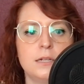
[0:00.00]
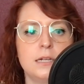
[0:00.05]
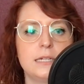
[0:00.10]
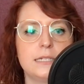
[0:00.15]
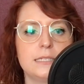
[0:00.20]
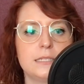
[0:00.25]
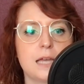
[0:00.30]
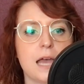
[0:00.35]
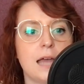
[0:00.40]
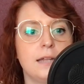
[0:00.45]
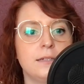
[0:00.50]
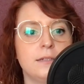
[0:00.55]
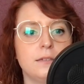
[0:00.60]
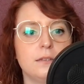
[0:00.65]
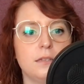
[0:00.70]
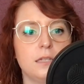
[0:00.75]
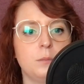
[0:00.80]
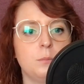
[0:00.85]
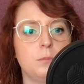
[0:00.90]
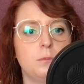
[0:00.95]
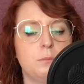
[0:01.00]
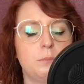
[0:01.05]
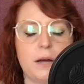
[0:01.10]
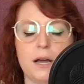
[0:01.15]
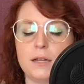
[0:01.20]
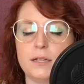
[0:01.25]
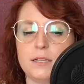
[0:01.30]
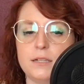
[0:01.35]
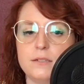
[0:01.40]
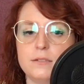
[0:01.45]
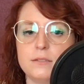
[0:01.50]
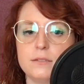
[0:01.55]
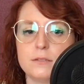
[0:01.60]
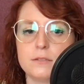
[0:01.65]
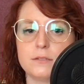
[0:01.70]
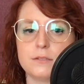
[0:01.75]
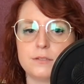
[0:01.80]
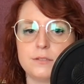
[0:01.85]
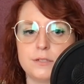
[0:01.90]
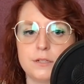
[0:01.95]
10 limp bodies
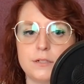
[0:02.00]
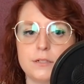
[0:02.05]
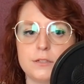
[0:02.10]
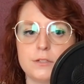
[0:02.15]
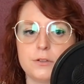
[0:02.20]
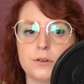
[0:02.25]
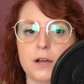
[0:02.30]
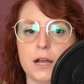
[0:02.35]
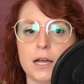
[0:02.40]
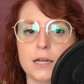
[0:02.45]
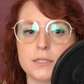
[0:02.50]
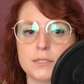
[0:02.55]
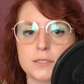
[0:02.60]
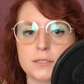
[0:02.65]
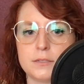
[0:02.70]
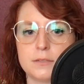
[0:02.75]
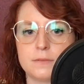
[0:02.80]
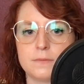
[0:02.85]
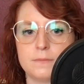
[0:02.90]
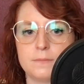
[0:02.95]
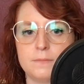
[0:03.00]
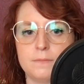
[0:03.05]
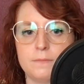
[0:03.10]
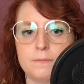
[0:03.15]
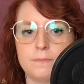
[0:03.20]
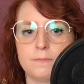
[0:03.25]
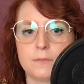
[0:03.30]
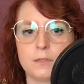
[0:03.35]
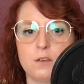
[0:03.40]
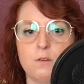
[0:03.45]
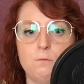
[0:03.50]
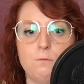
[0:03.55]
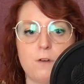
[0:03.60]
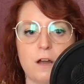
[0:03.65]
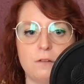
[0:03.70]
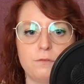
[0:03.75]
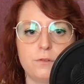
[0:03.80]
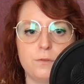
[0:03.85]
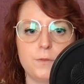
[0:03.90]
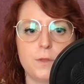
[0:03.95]
studded the grass.
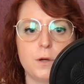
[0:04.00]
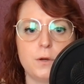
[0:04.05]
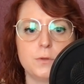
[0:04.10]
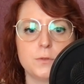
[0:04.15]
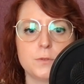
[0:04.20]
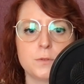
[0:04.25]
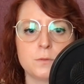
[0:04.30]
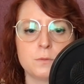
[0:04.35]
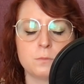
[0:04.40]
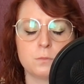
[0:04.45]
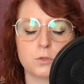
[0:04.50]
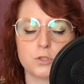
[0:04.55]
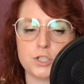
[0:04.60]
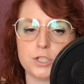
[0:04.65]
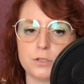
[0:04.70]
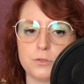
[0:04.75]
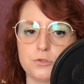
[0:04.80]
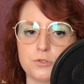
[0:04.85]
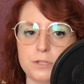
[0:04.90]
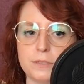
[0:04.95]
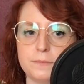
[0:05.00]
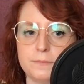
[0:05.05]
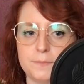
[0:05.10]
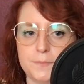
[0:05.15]
5 of those were children.